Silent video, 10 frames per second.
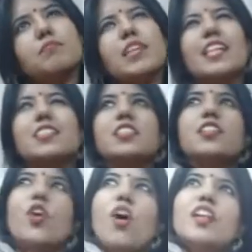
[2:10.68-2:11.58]
get
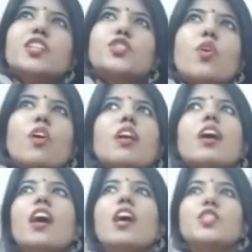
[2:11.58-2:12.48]
knowledge or
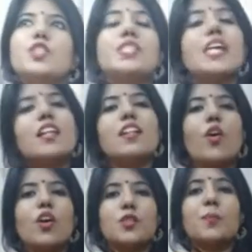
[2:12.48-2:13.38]
to tell
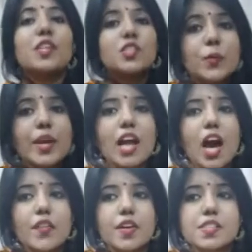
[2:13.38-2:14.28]
or to persuade
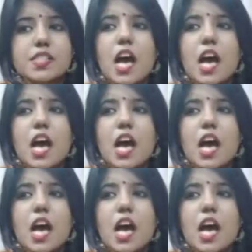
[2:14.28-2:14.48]
others.